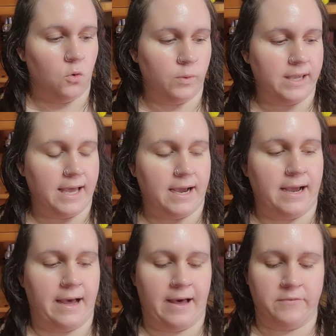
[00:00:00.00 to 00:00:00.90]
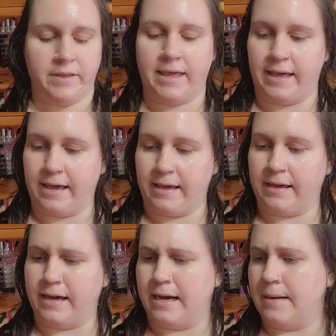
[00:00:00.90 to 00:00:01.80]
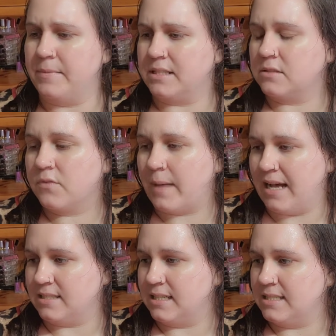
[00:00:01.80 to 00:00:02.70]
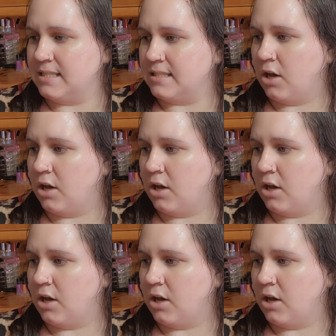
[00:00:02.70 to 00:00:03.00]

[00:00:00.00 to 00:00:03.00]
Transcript: We have a, this is from Essence.